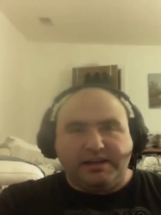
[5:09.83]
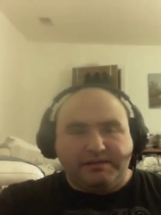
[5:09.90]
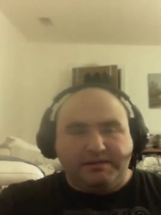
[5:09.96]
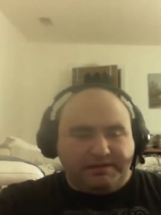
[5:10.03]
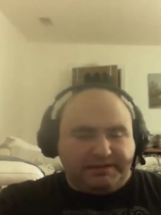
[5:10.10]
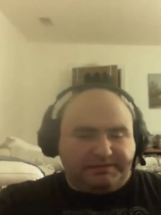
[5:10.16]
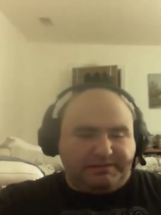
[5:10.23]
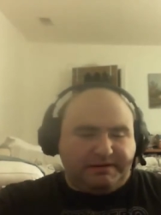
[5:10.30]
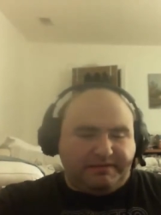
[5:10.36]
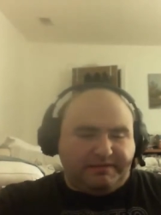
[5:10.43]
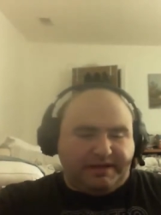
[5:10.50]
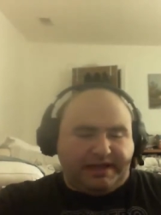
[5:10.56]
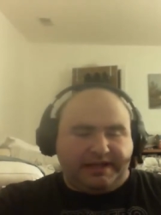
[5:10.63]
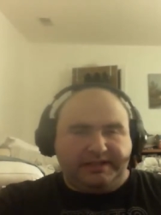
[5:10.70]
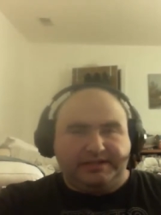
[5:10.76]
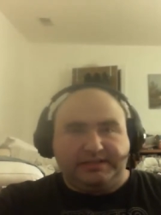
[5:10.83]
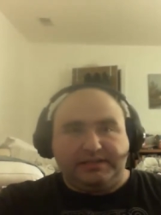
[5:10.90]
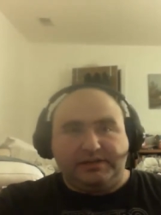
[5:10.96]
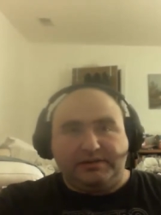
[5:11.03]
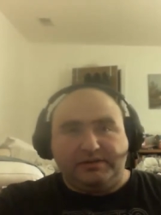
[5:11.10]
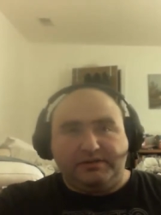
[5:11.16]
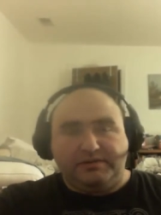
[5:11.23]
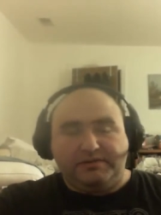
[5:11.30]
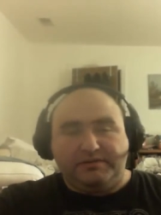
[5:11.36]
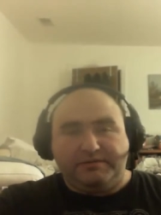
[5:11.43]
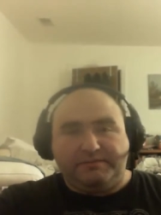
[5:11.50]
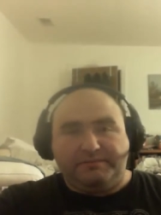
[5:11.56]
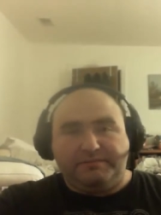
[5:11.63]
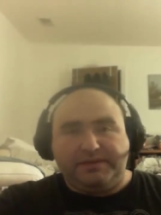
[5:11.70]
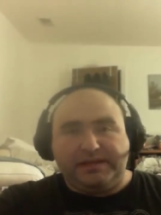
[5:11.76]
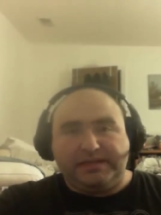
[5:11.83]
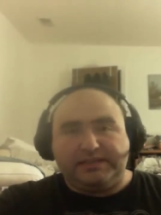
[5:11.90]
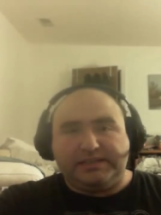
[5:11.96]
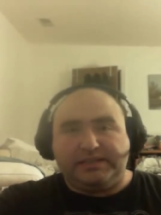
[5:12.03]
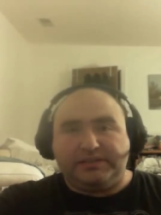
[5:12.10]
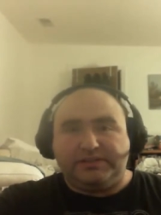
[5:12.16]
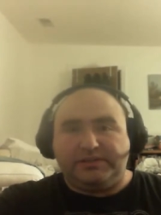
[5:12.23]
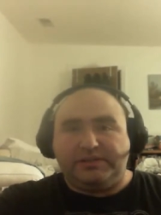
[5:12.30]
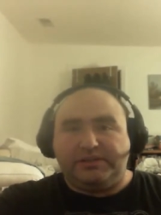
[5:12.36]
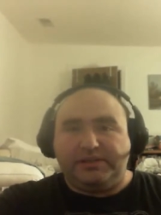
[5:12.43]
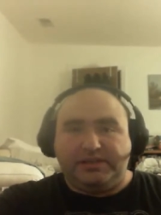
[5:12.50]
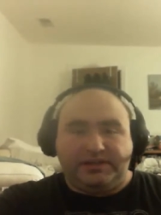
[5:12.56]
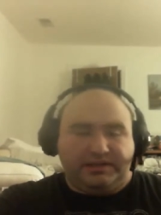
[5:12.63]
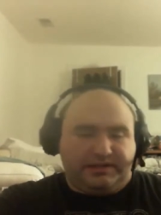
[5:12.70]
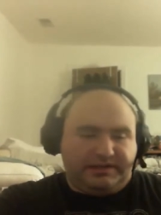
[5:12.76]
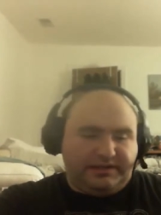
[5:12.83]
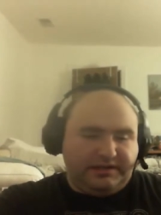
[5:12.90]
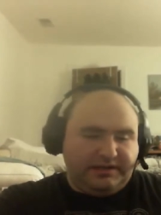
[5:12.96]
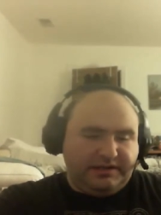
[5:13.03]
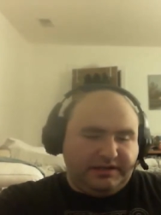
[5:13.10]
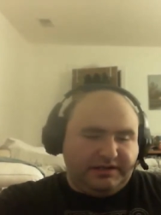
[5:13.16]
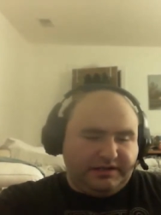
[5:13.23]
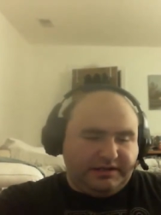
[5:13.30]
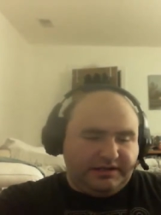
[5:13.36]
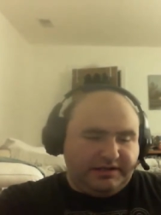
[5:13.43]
It kind of reminds me of that. So, that's actually, did